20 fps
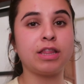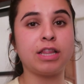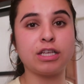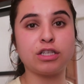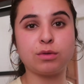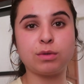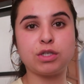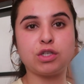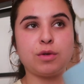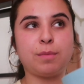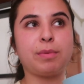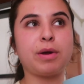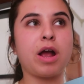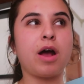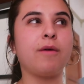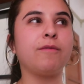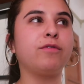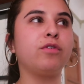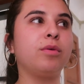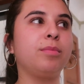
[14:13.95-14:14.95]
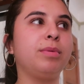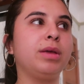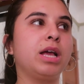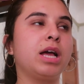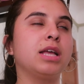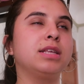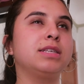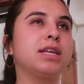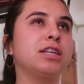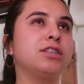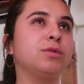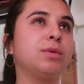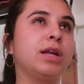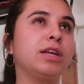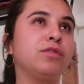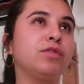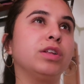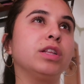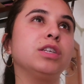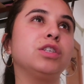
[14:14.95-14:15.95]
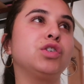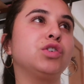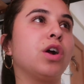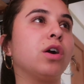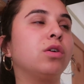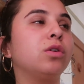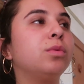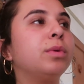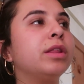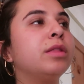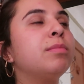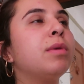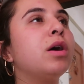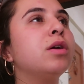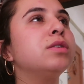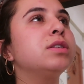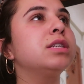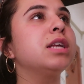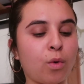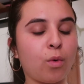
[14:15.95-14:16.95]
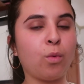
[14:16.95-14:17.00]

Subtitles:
this was super helpful because that's what I really struggled with most.